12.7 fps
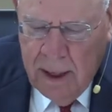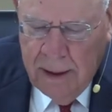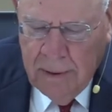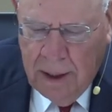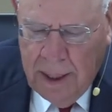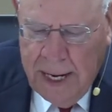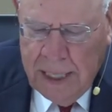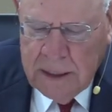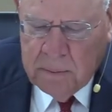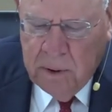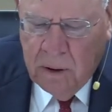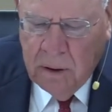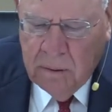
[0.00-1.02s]
and the last
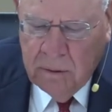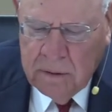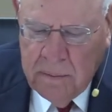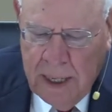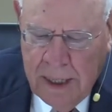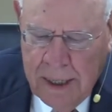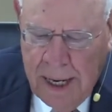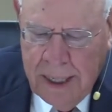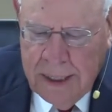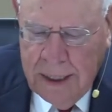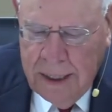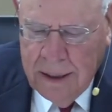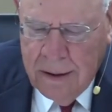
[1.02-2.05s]
book was about
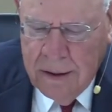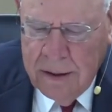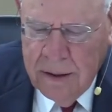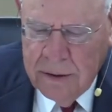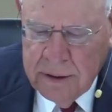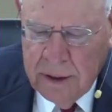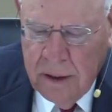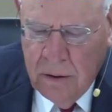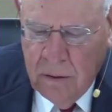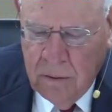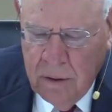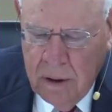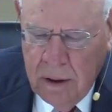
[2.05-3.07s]
1,900 years
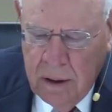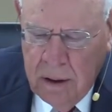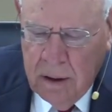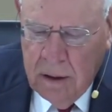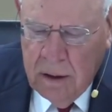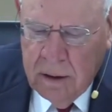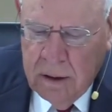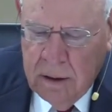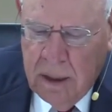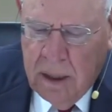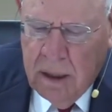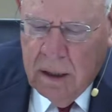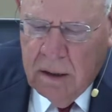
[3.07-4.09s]
ago,
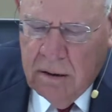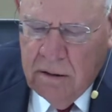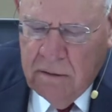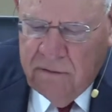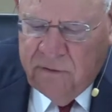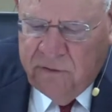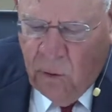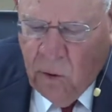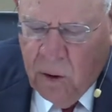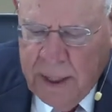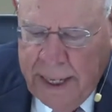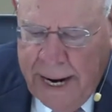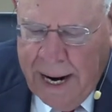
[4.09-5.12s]
there are four
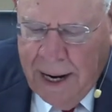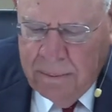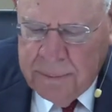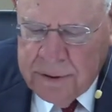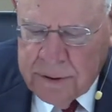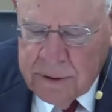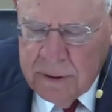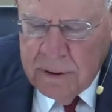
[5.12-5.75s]
gaps